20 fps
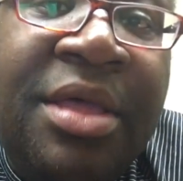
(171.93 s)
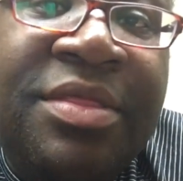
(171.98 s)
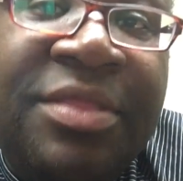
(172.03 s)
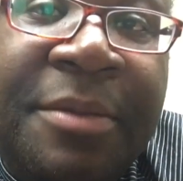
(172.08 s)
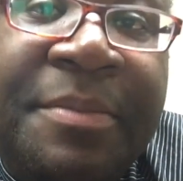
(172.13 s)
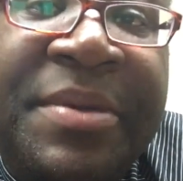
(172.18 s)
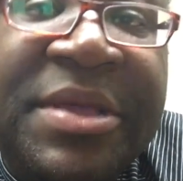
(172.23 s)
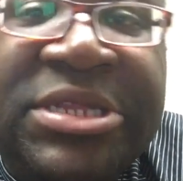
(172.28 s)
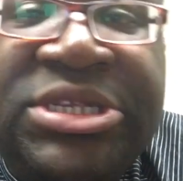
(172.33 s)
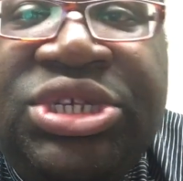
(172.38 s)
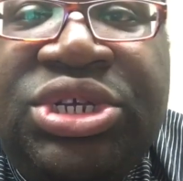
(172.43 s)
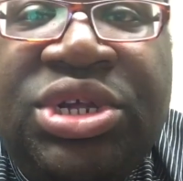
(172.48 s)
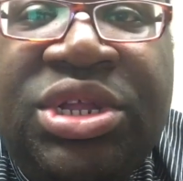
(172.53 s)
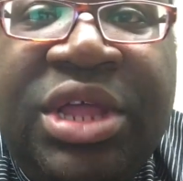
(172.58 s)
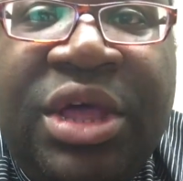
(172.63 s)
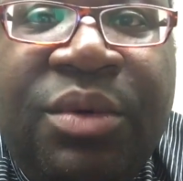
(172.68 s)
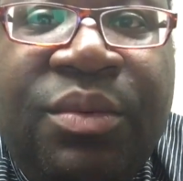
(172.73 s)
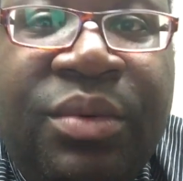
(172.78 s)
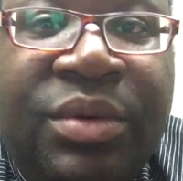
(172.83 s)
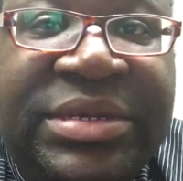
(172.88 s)
the picture
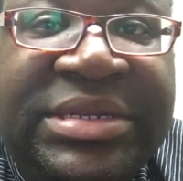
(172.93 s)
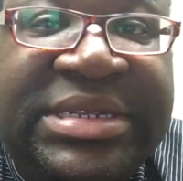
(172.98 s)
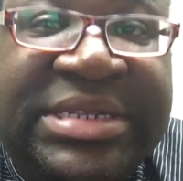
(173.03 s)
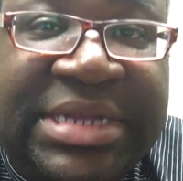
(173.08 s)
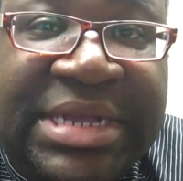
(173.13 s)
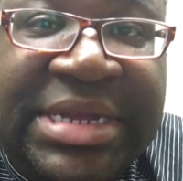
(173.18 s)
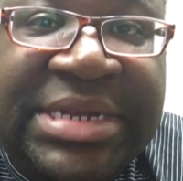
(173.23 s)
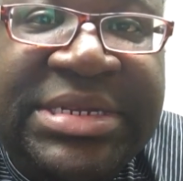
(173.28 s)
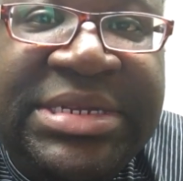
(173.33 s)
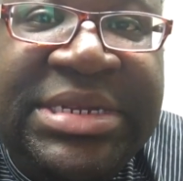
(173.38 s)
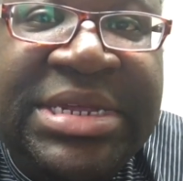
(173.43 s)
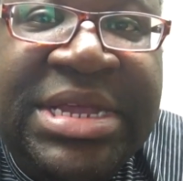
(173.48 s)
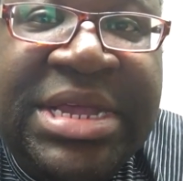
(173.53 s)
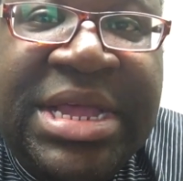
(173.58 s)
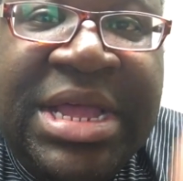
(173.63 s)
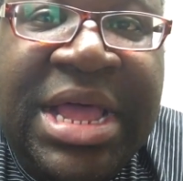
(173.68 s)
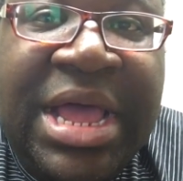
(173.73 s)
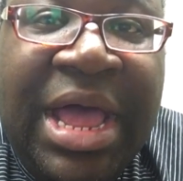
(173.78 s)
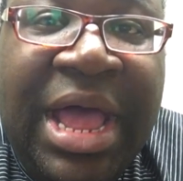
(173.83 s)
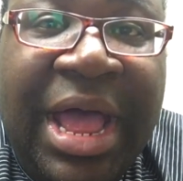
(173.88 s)
that was sent,
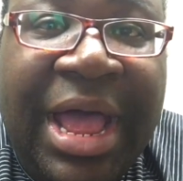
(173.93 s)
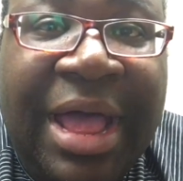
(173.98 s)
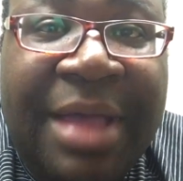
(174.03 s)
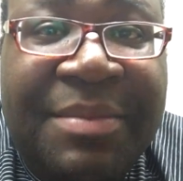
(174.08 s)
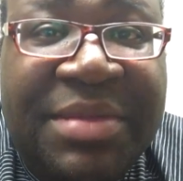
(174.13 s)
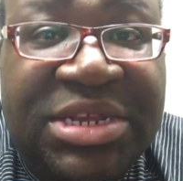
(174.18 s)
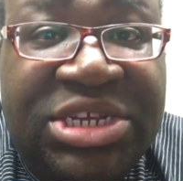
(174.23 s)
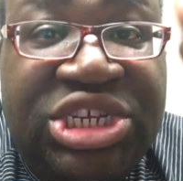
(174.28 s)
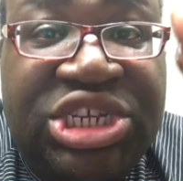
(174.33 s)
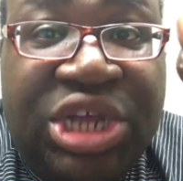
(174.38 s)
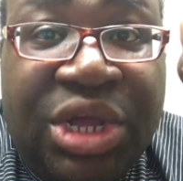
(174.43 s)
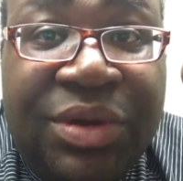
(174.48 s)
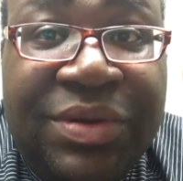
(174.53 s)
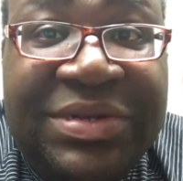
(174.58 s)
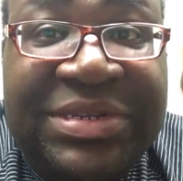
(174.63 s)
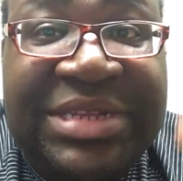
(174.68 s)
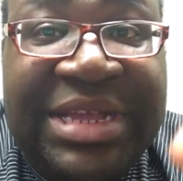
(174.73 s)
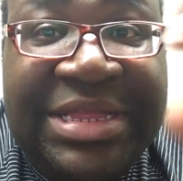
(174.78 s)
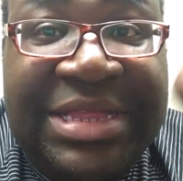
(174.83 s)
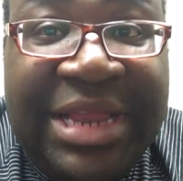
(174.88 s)
it
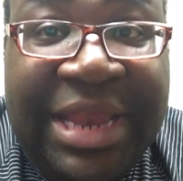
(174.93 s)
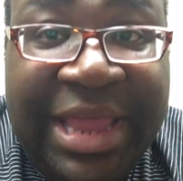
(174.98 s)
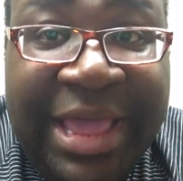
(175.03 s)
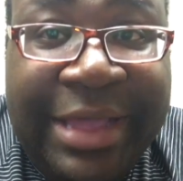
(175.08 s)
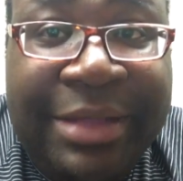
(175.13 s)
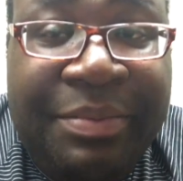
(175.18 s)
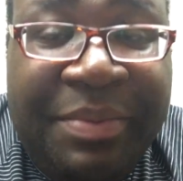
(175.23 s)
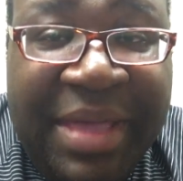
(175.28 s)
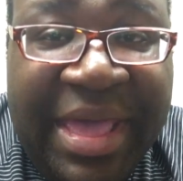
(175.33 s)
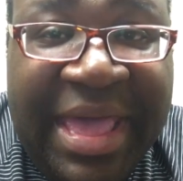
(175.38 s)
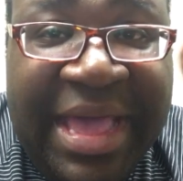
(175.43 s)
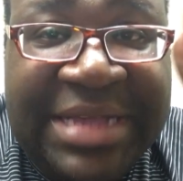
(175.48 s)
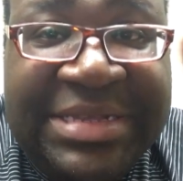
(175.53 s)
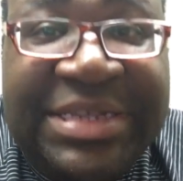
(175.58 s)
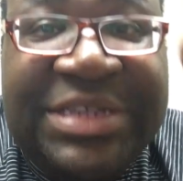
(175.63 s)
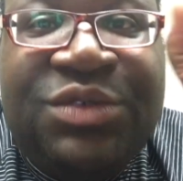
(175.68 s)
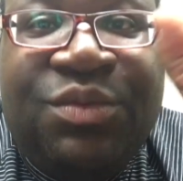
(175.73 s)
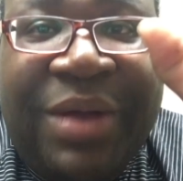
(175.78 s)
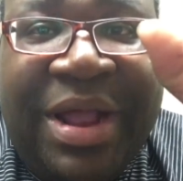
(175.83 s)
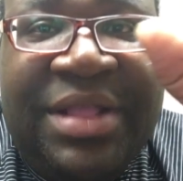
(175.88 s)
shows that the leg
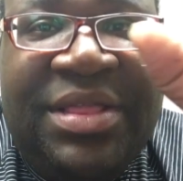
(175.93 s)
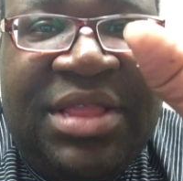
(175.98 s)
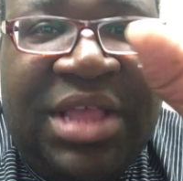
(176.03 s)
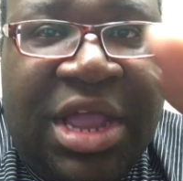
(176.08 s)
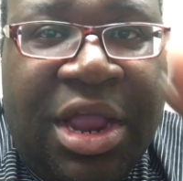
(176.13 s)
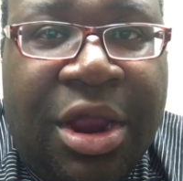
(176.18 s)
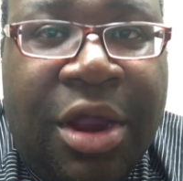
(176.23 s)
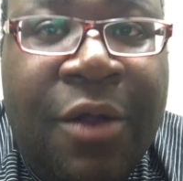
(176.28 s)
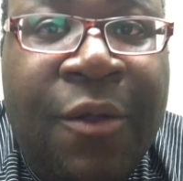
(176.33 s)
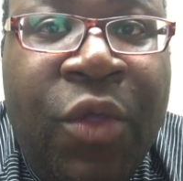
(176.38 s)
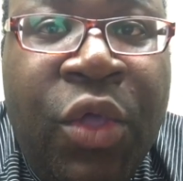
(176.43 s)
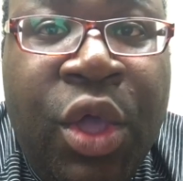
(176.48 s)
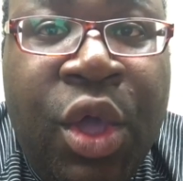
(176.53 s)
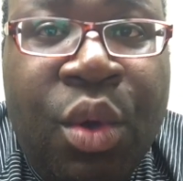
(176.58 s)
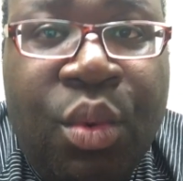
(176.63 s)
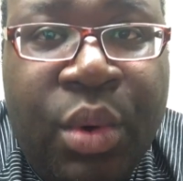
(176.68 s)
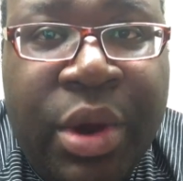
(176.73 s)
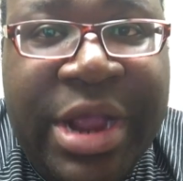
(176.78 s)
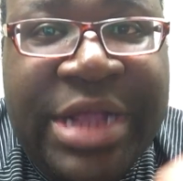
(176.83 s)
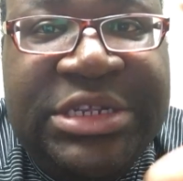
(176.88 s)
pegs is right there
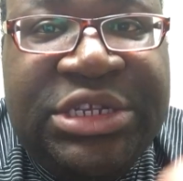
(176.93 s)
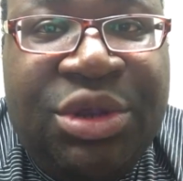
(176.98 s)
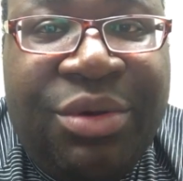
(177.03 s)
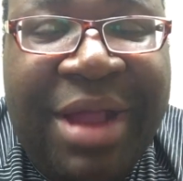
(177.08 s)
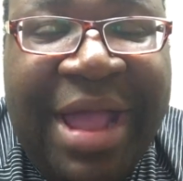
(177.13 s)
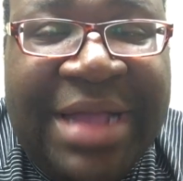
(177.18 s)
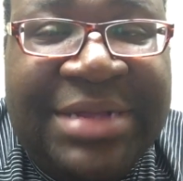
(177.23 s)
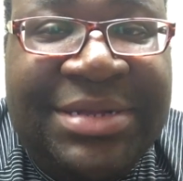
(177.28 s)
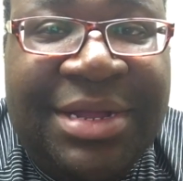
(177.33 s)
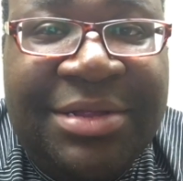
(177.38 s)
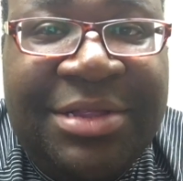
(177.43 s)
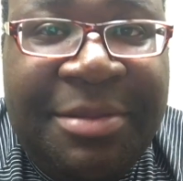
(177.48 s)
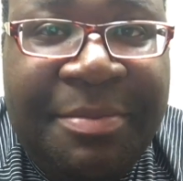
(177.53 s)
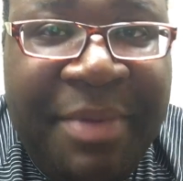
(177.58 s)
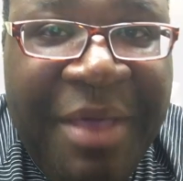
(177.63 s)
where it's cracked on the